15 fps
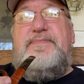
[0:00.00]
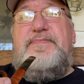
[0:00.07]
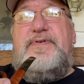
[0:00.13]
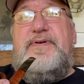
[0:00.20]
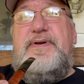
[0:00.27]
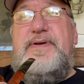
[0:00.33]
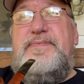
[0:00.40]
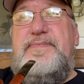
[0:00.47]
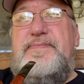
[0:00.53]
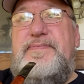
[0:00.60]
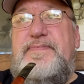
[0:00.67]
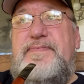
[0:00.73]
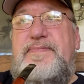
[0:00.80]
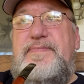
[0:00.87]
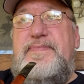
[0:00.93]

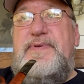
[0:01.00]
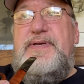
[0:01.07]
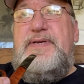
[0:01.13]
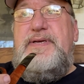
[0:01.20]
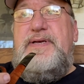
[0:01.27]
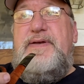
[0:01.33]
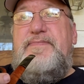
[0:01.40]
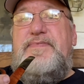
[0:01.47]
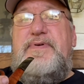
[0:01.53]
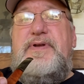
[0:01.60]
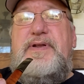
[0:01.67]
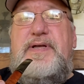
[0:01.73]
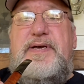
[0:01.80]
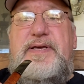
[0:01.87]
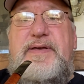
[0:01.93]
very
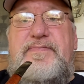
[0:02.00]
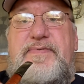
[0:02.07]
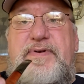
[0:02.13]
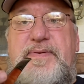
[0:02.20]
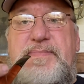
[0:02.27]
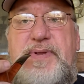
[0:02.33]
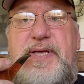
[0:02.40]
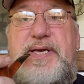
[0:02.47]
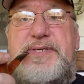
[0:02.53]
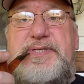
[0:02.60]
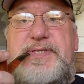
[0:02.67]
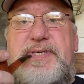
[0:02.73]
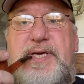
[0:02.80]
lucky. I'm very blessed